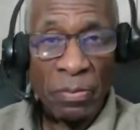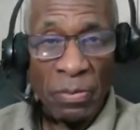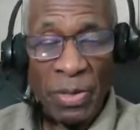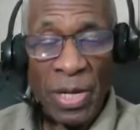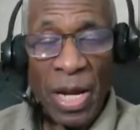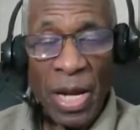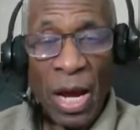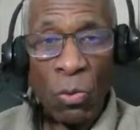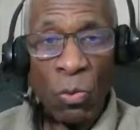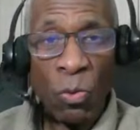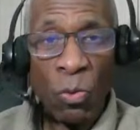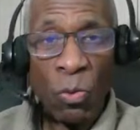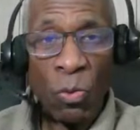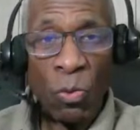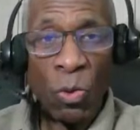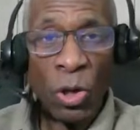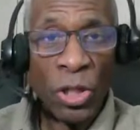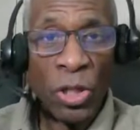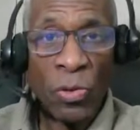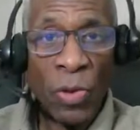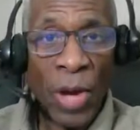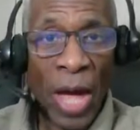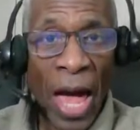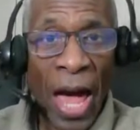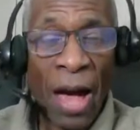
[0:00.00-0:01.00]
network
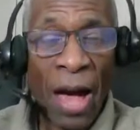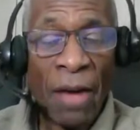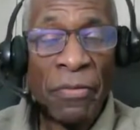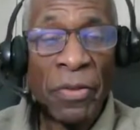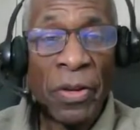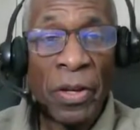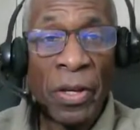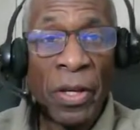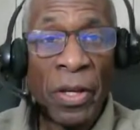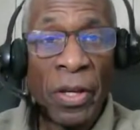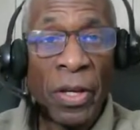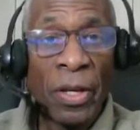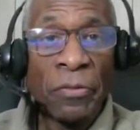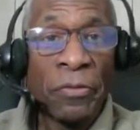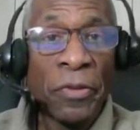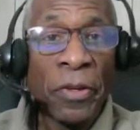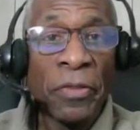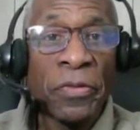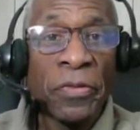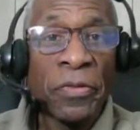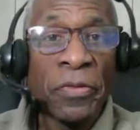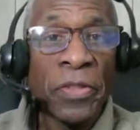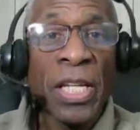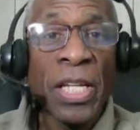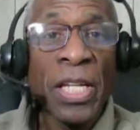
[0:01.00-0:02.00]
you have,
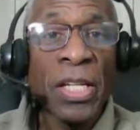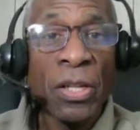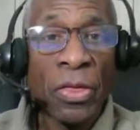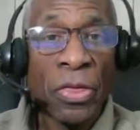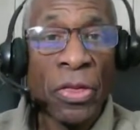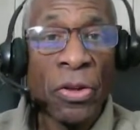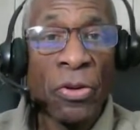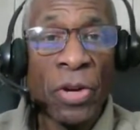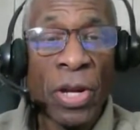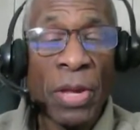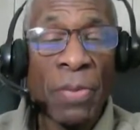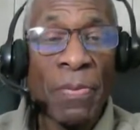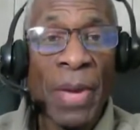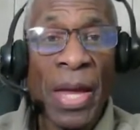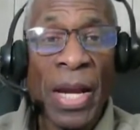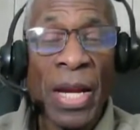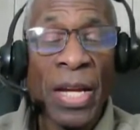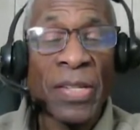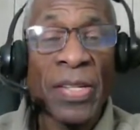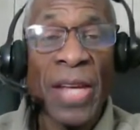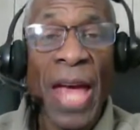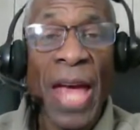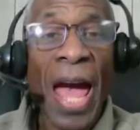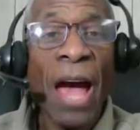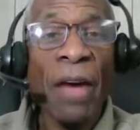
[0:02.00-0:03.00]
15 to 30
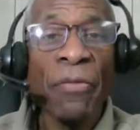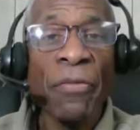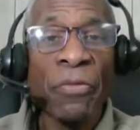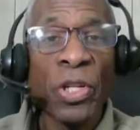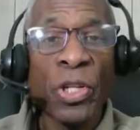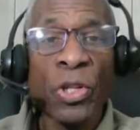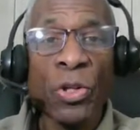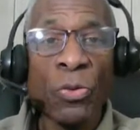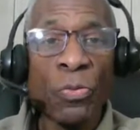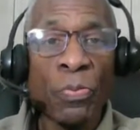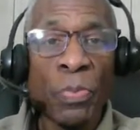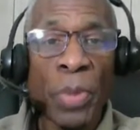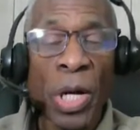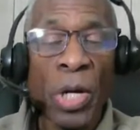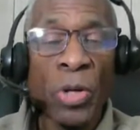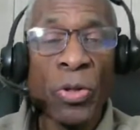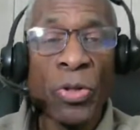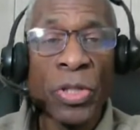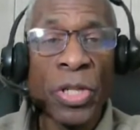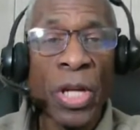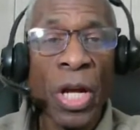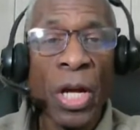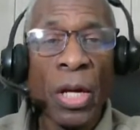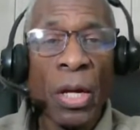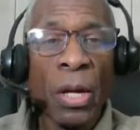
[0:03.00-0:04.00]
minutes after you
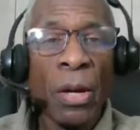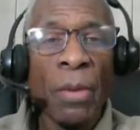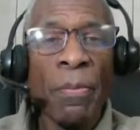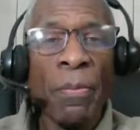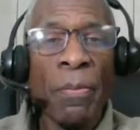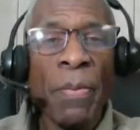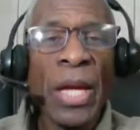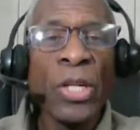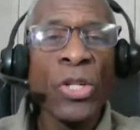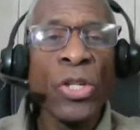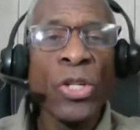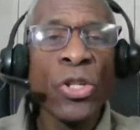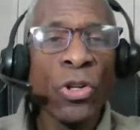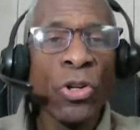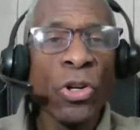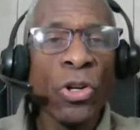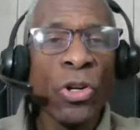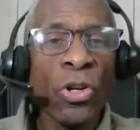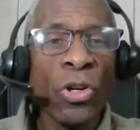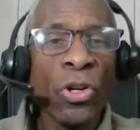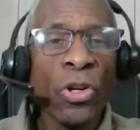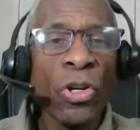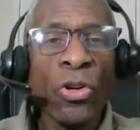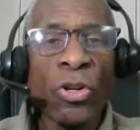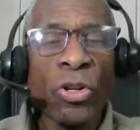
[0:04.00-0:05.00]
post, make sure
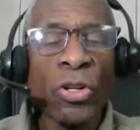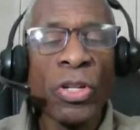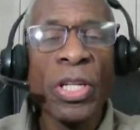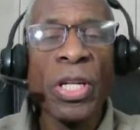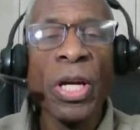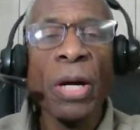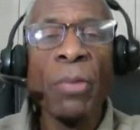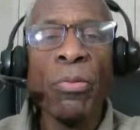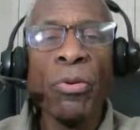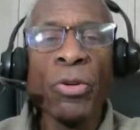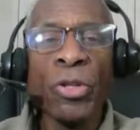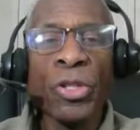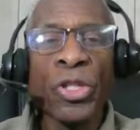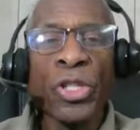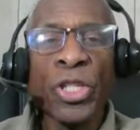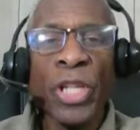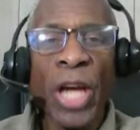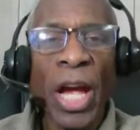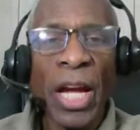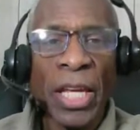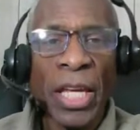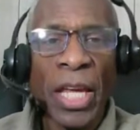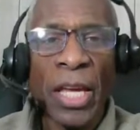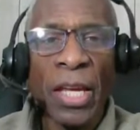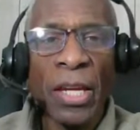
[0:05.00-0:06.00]
you're double
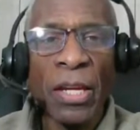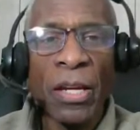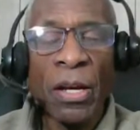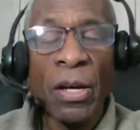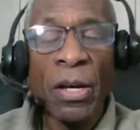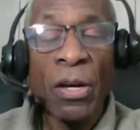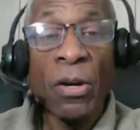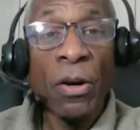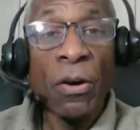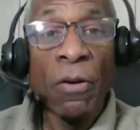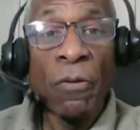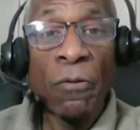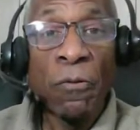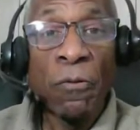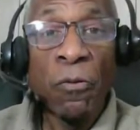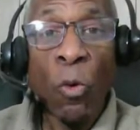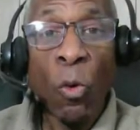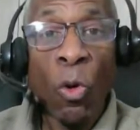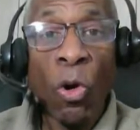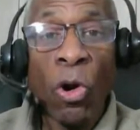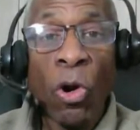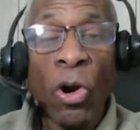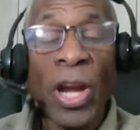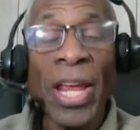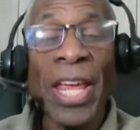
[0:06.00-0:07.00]
checking
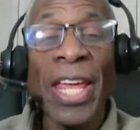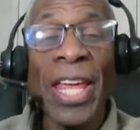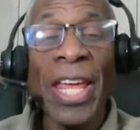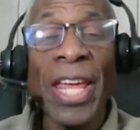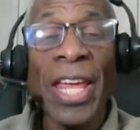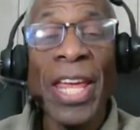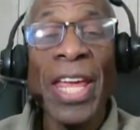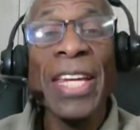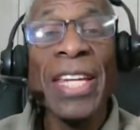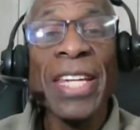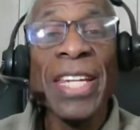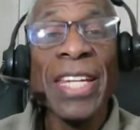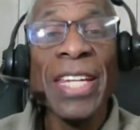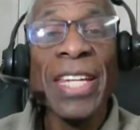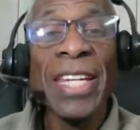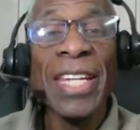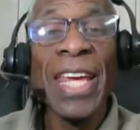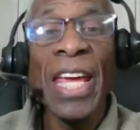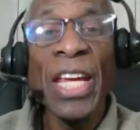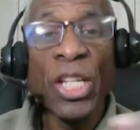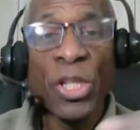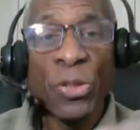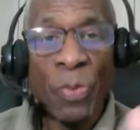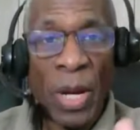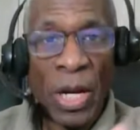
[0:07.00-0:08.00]
for
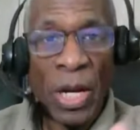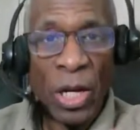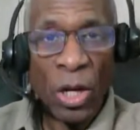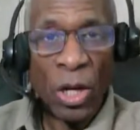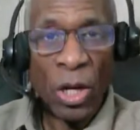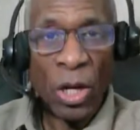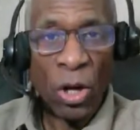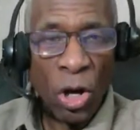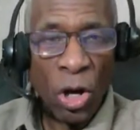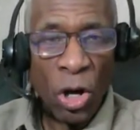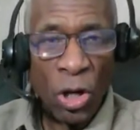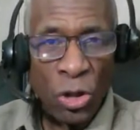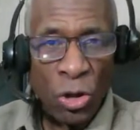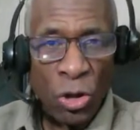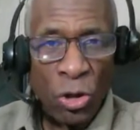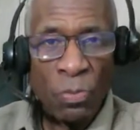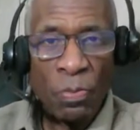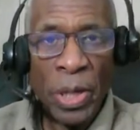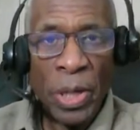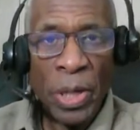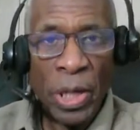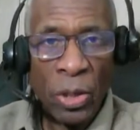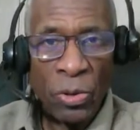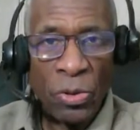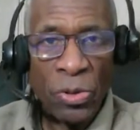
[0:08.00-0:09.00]
engagement on your
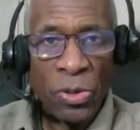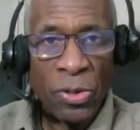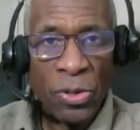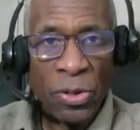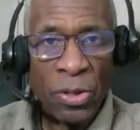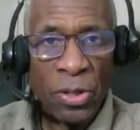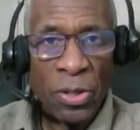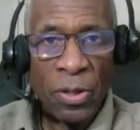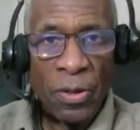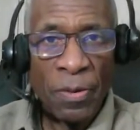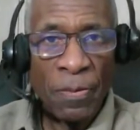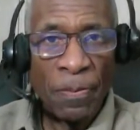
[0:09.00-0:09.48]
post.